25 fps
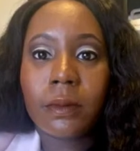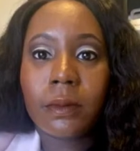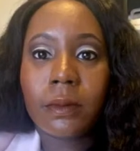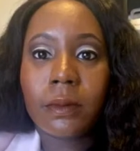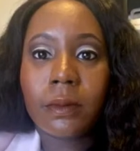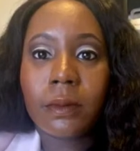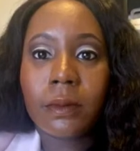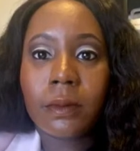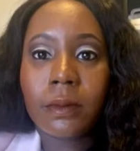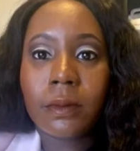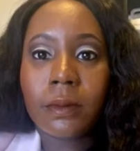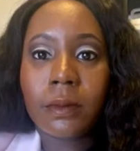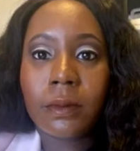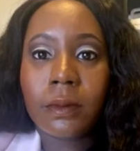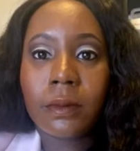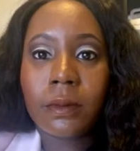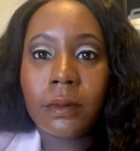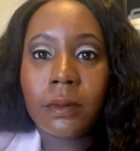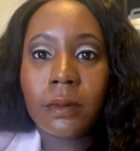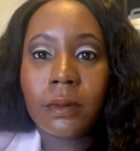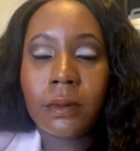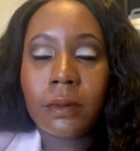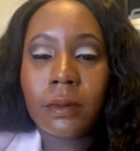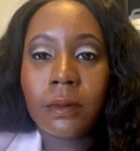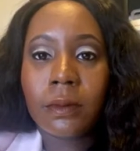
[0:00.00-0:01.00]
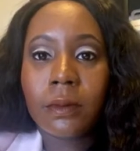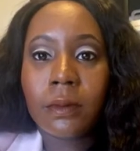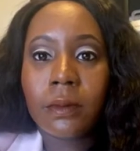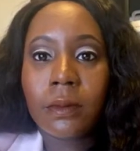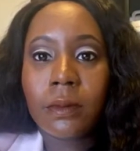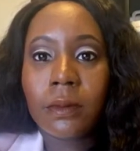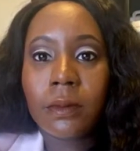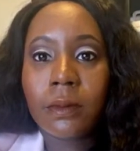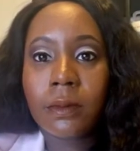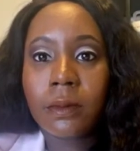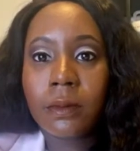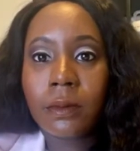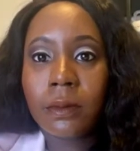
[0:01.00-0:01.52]

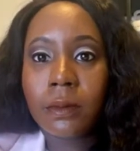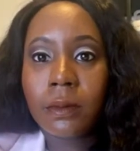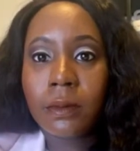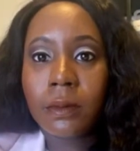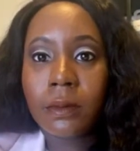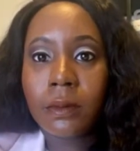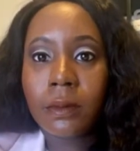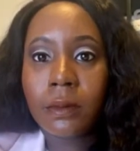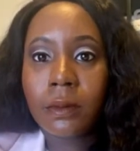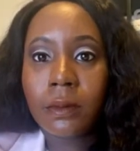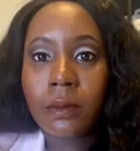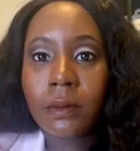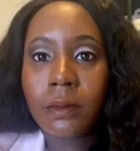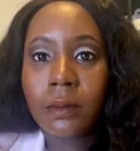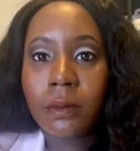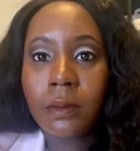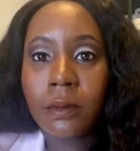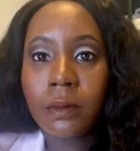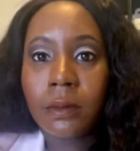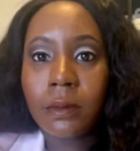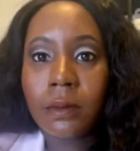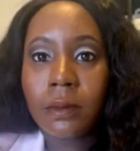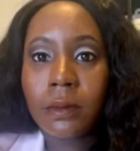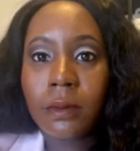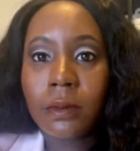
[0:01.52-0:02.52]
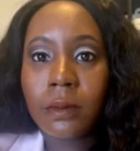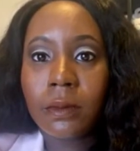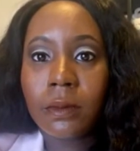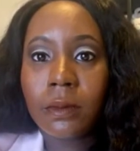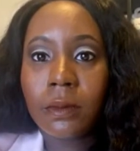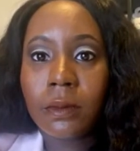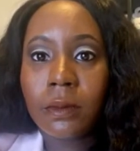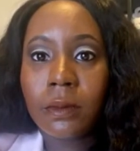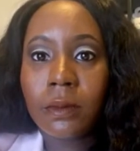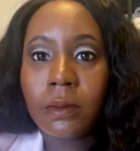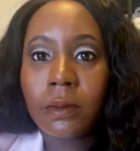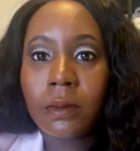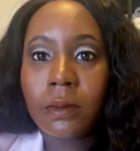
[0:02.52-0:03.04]

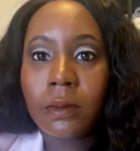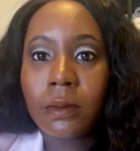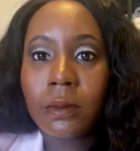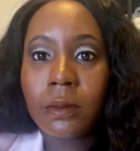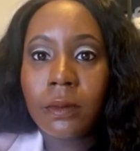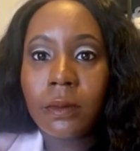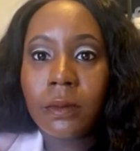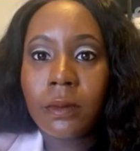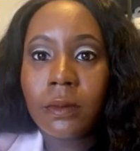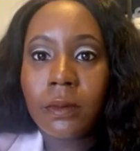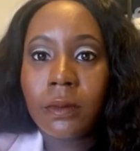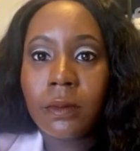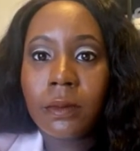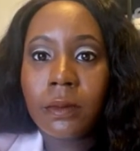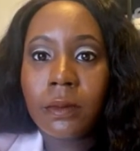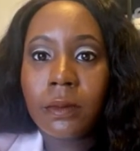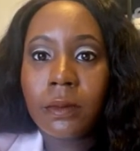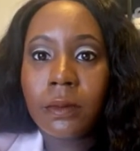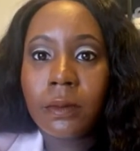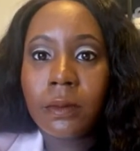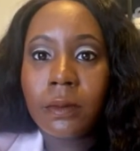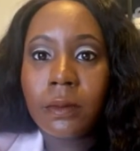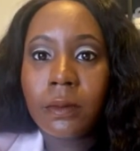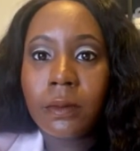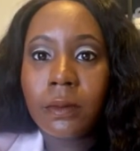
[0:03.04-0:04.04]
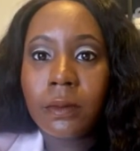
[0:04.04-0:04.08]
(not speaking)